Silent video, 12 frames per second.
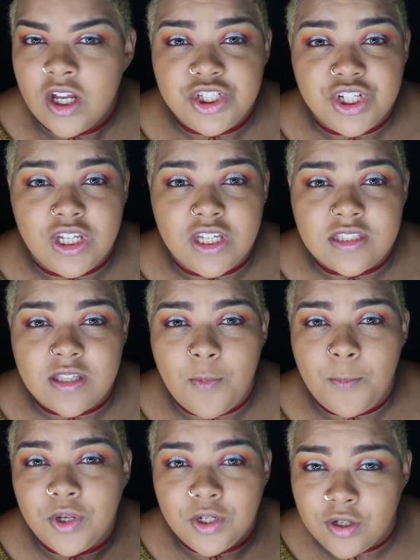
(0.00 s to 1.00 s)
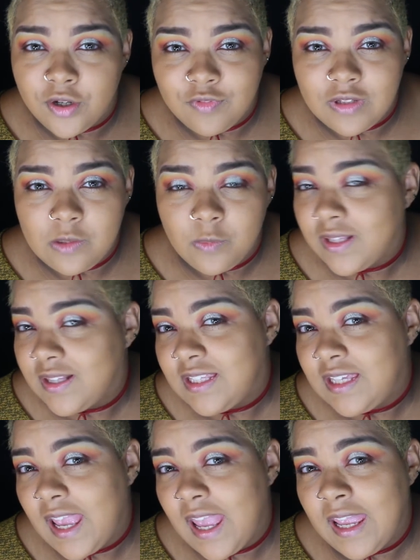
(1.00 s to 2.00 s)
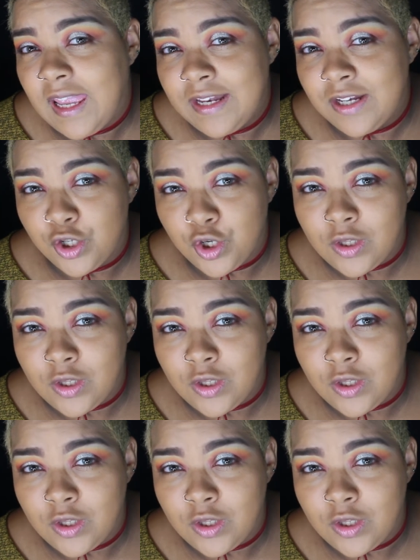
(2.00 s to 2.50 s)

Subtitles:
just put it on really quickly and